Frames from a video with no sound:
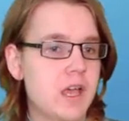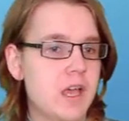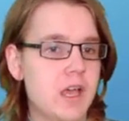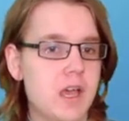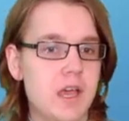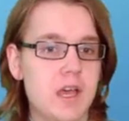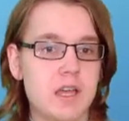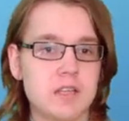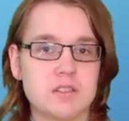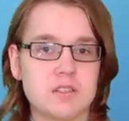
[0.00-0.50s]

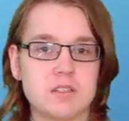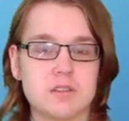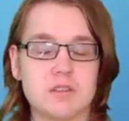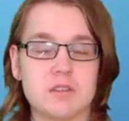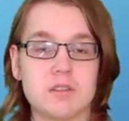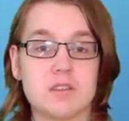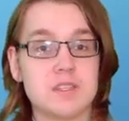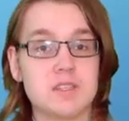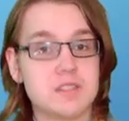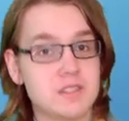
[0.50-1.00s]
and
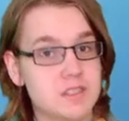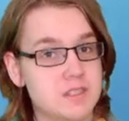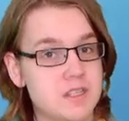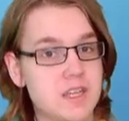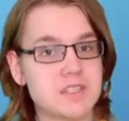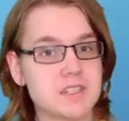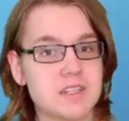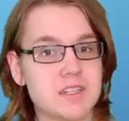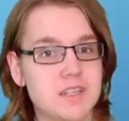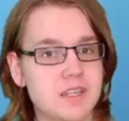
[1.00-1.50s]
this is
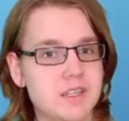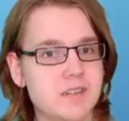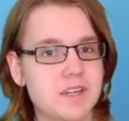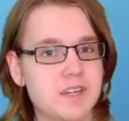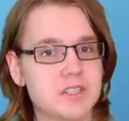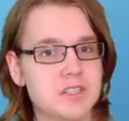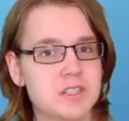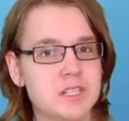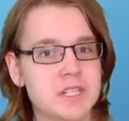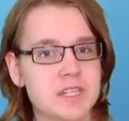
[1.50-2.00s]
yet another
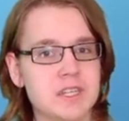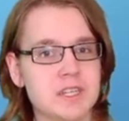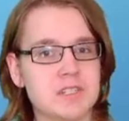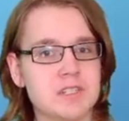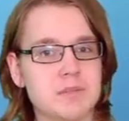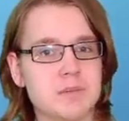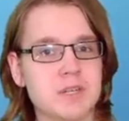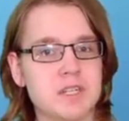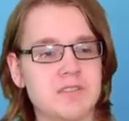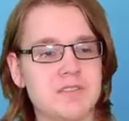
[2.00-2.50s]
entry into
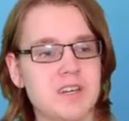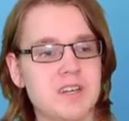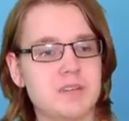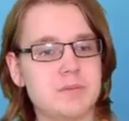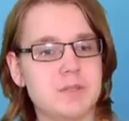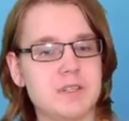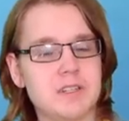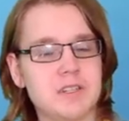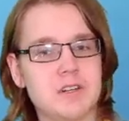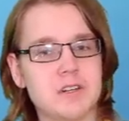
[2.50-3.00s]
my
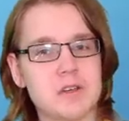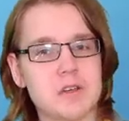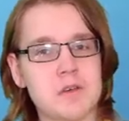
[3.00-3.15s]
development log.